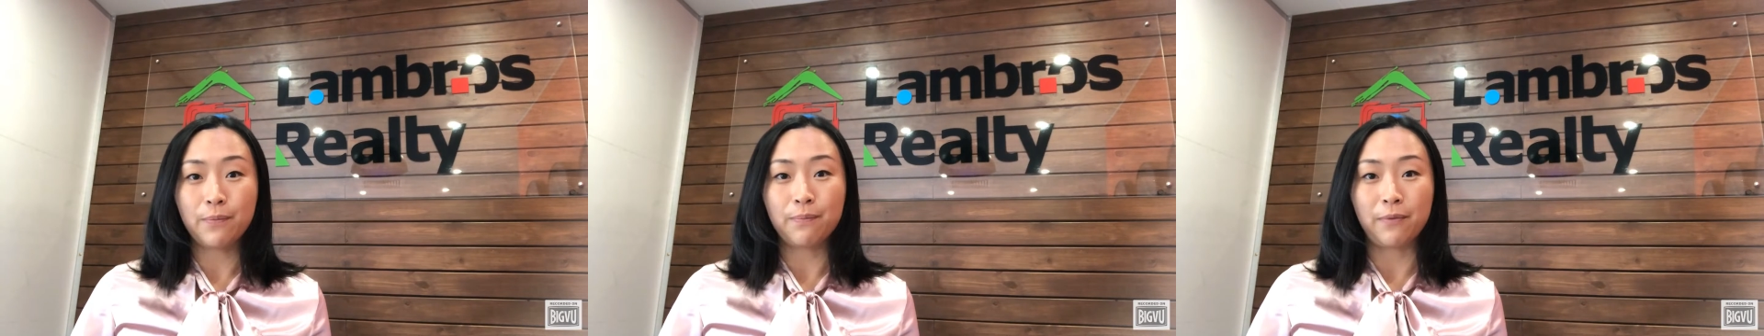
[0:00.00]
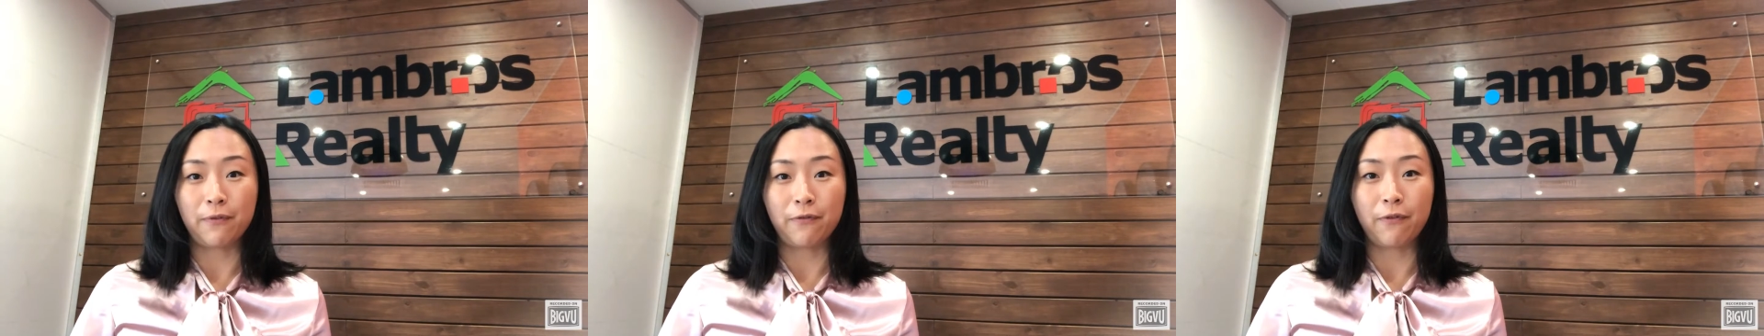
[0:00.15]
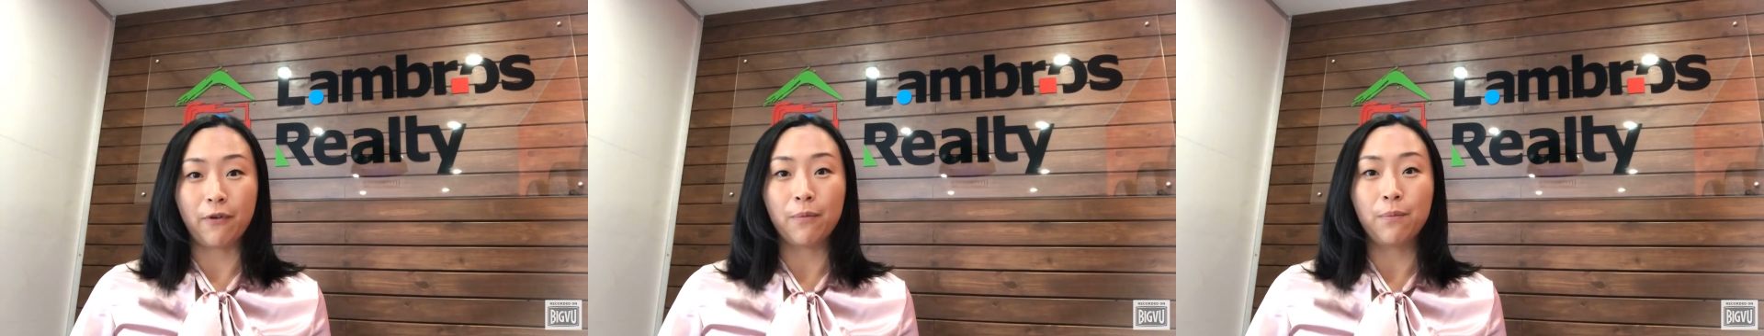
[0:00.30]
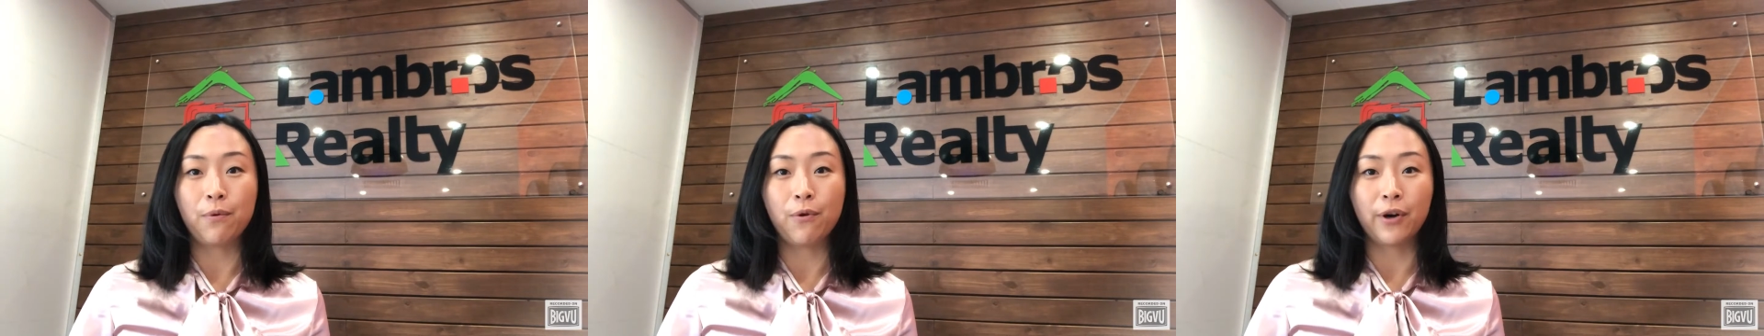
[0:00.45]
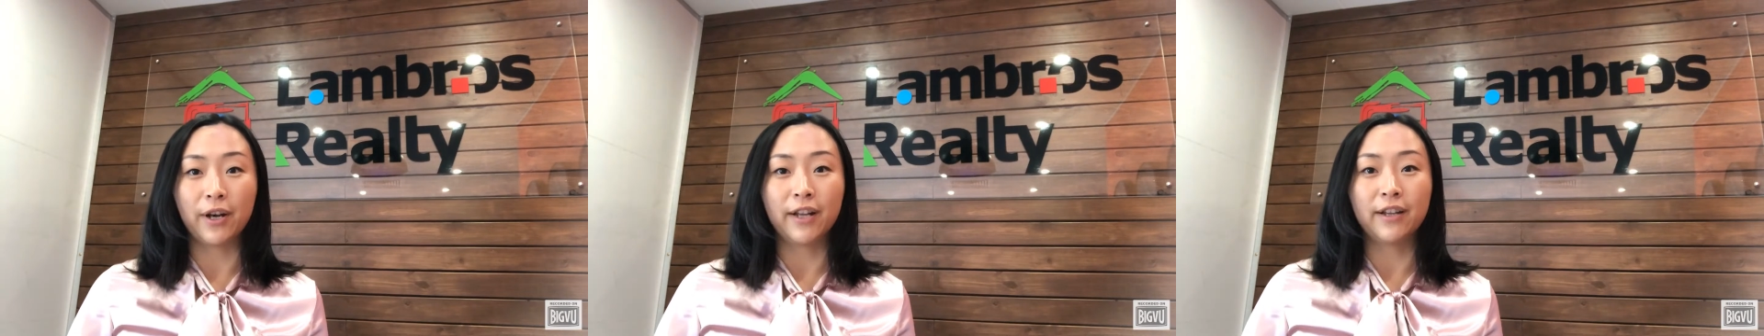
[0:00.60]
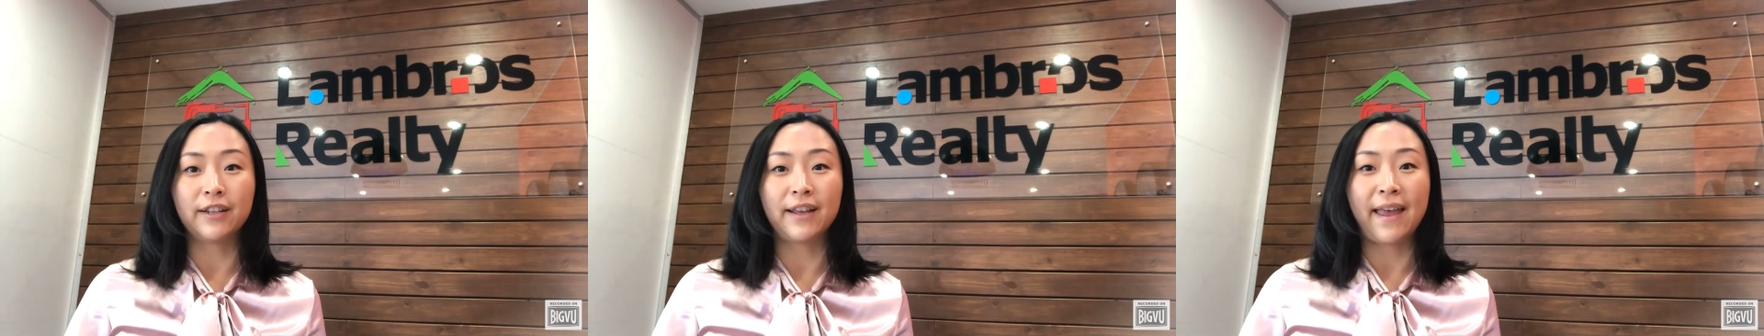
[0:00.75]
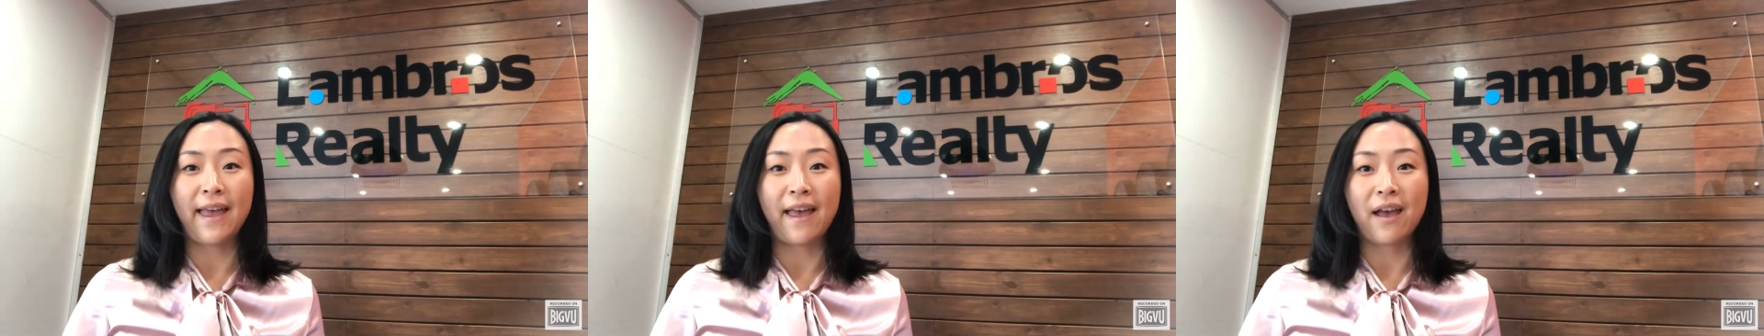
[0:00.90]
before
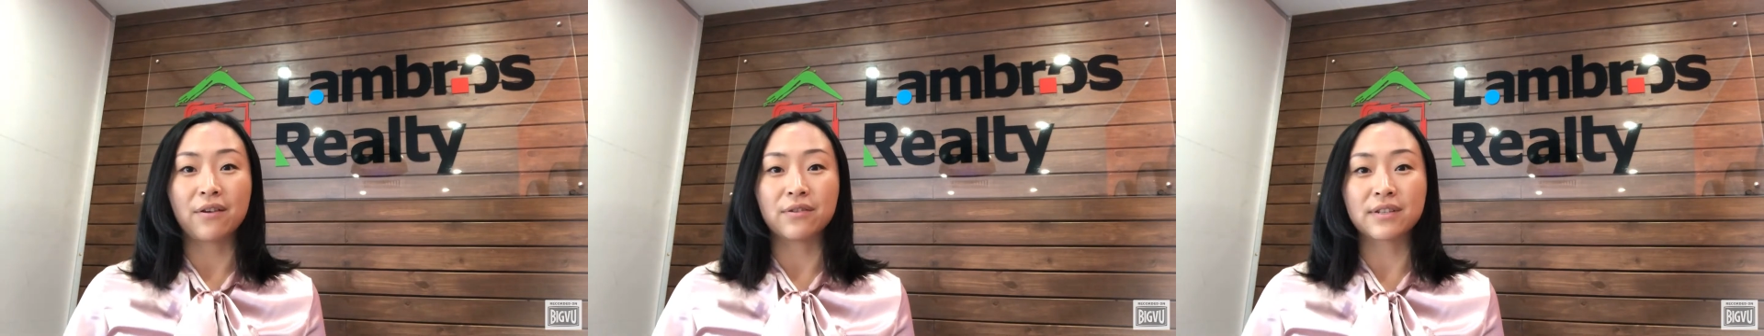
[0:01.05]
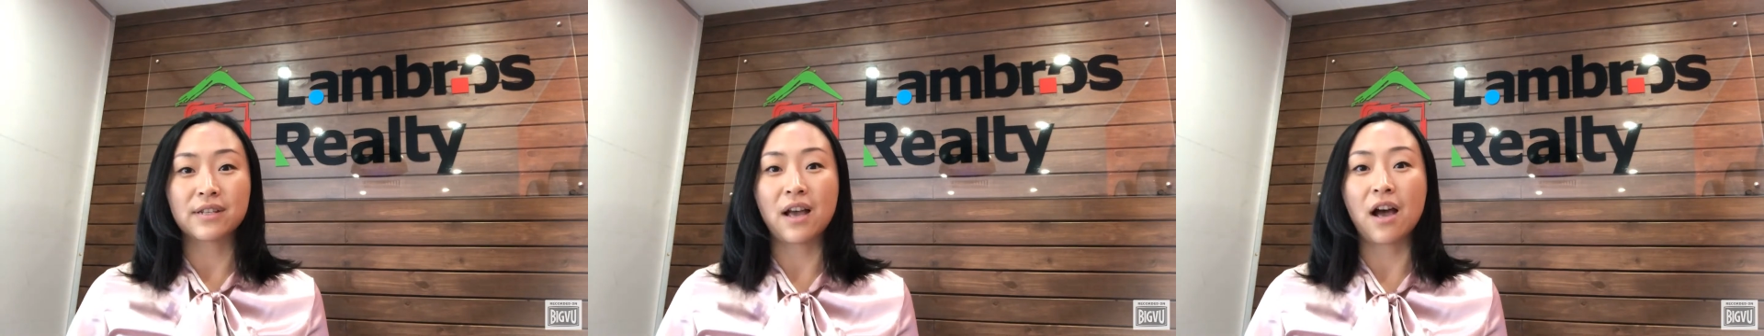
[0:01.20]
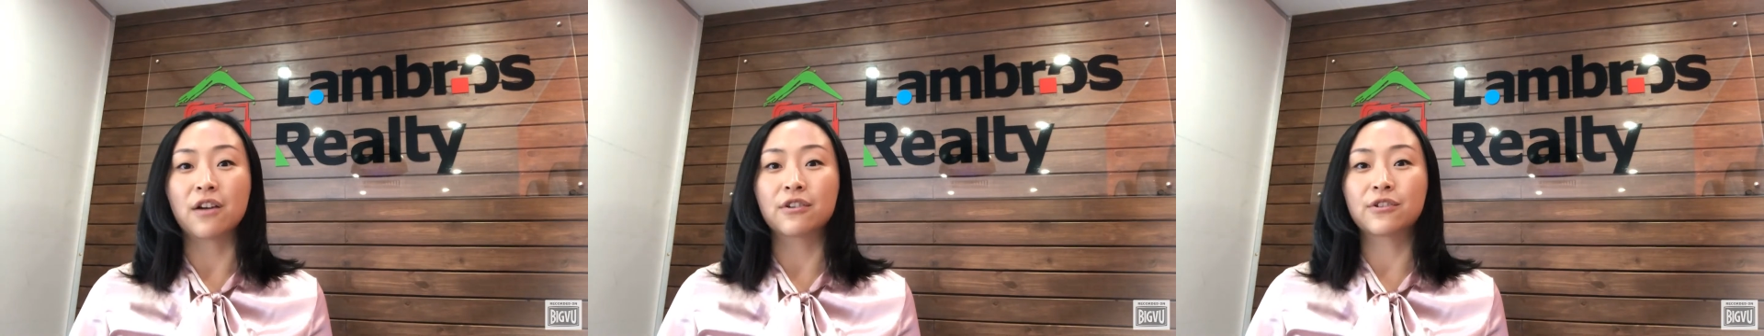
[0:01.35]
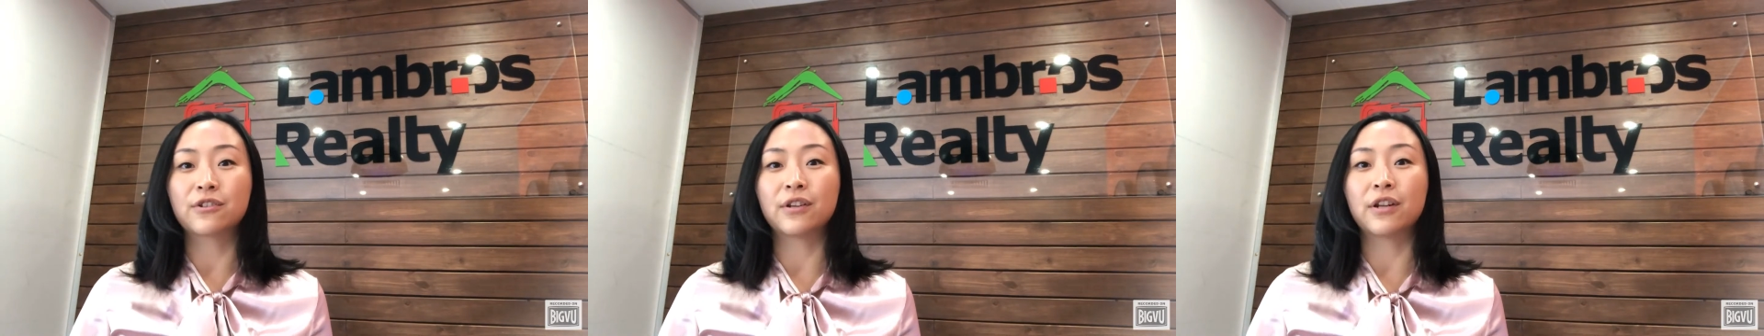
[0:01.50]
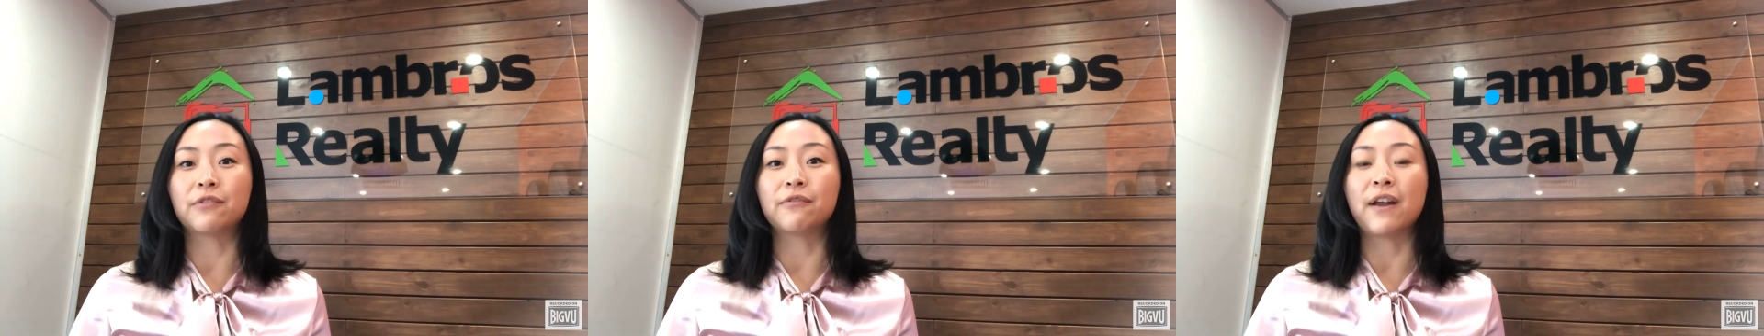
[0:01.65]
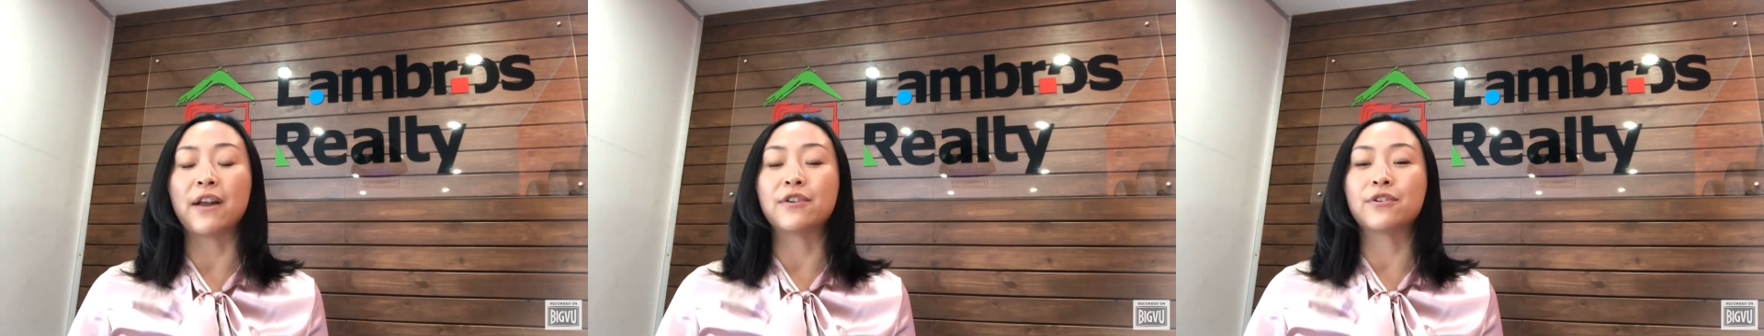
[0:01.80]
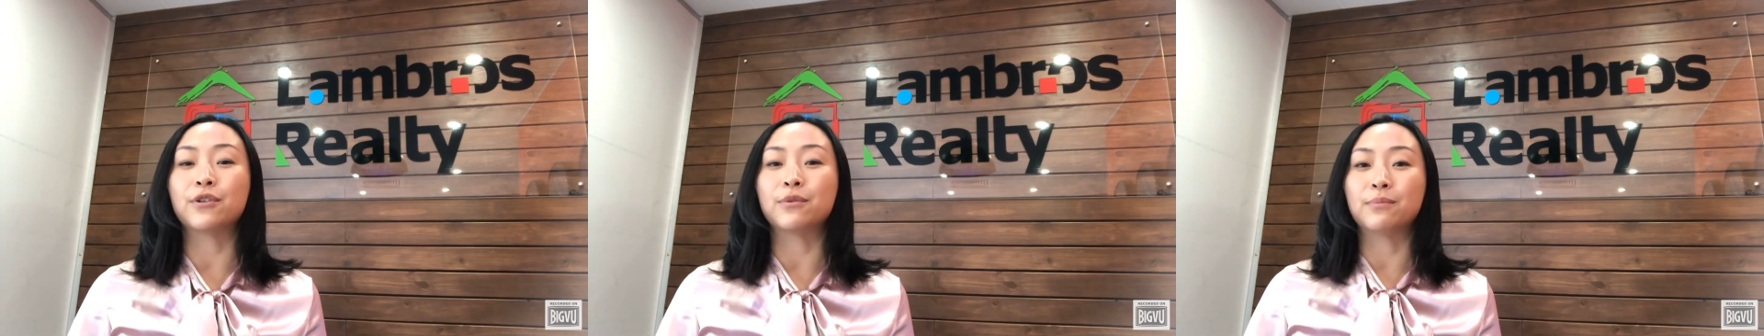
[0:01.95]
putting the house onto the
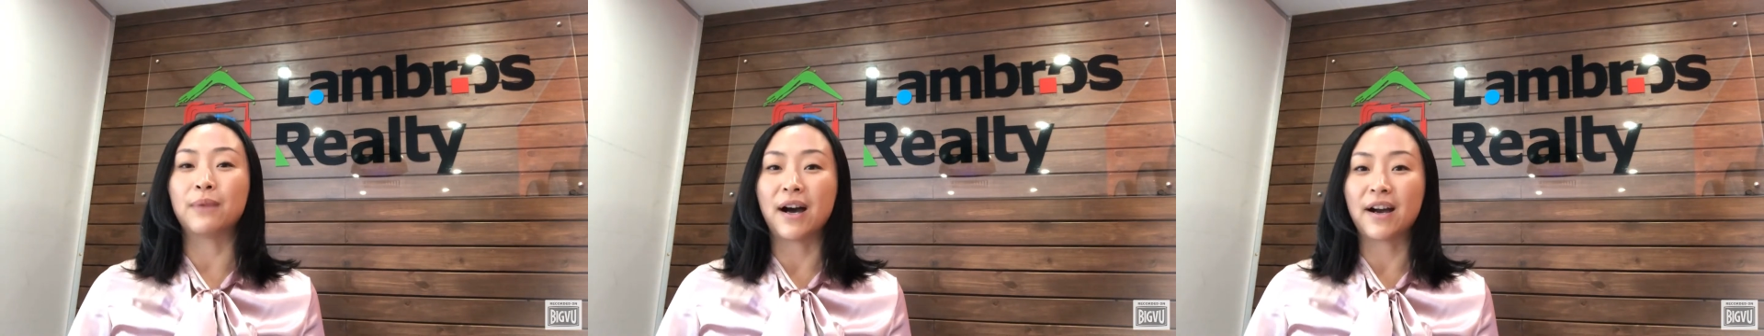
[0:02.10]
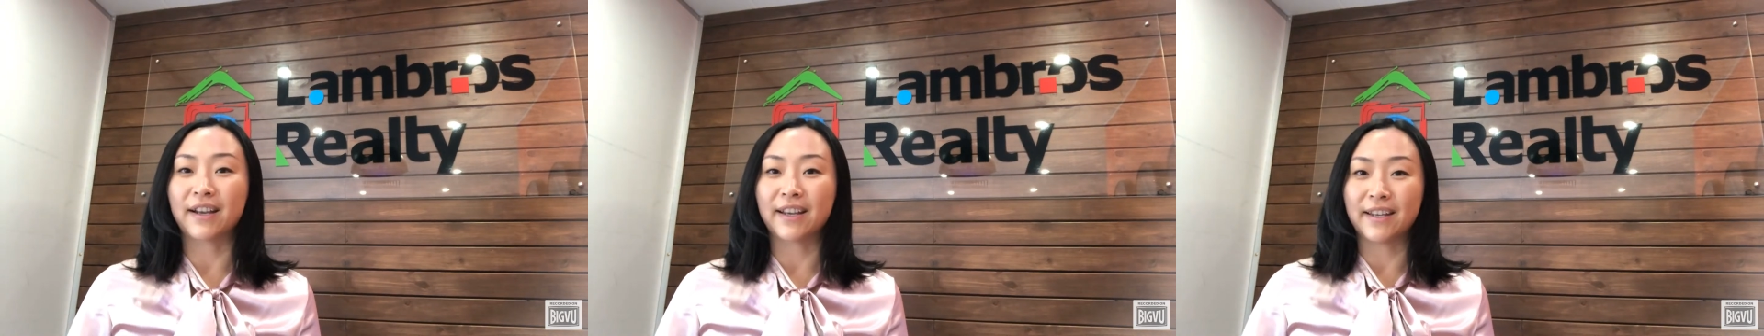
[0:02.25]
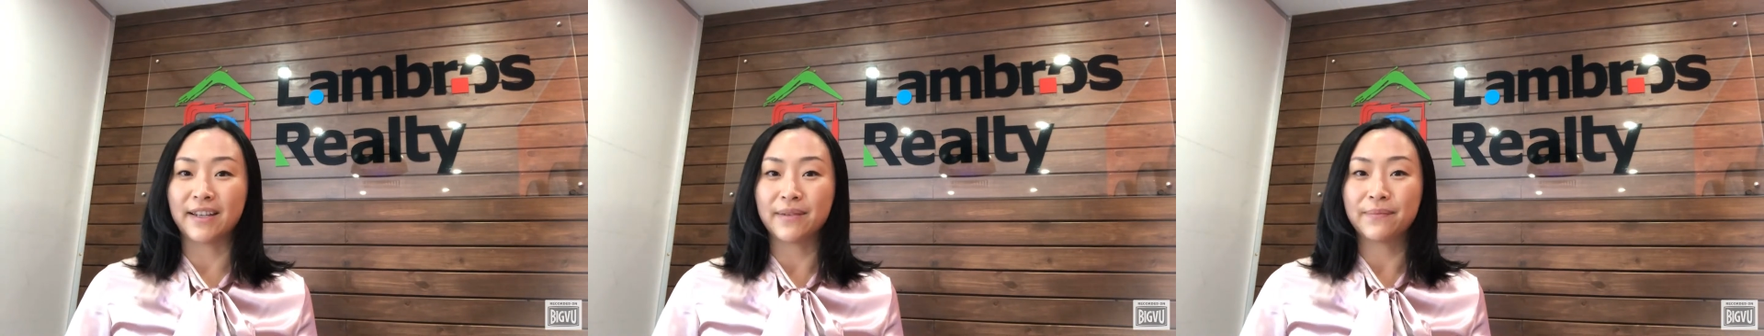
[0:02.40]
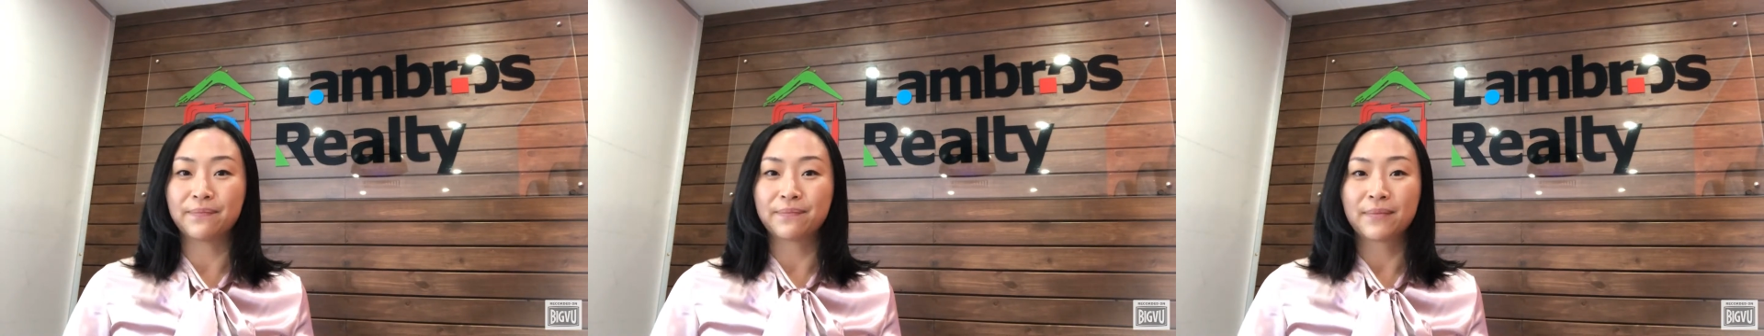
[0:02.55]
rental market.